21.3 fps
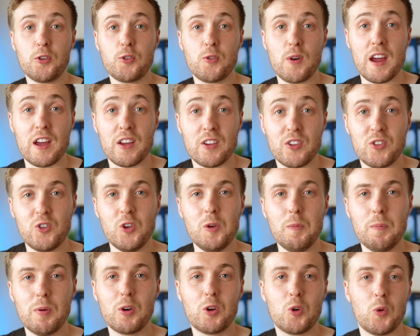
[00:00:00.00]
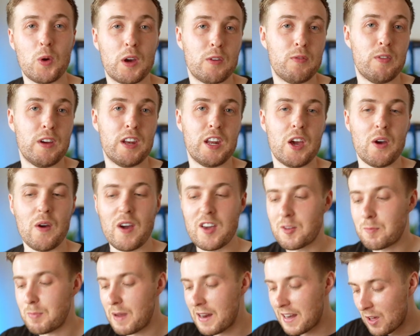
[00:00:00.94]
I'd create a super quick video
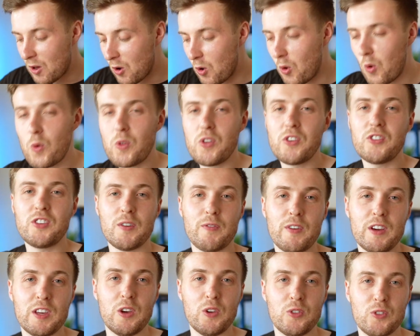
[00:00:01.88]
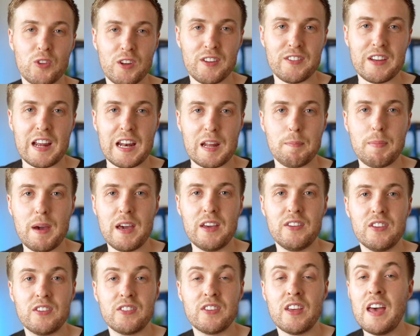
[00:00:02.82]
explaining all the stuff I use on a daily
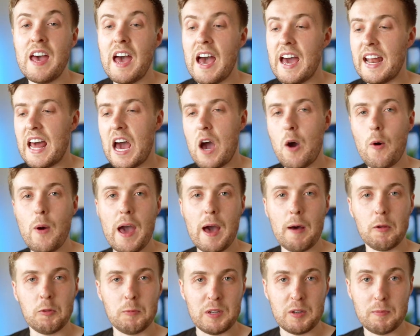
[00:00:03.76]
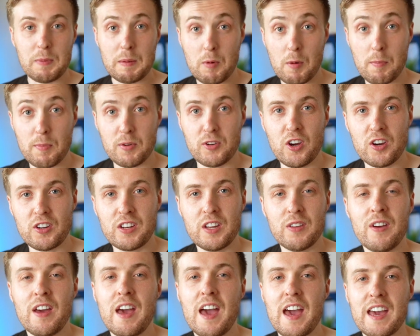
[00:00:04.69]
basis and how it helps me to be more
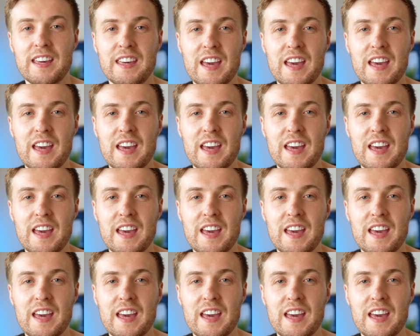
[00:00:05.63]
productive and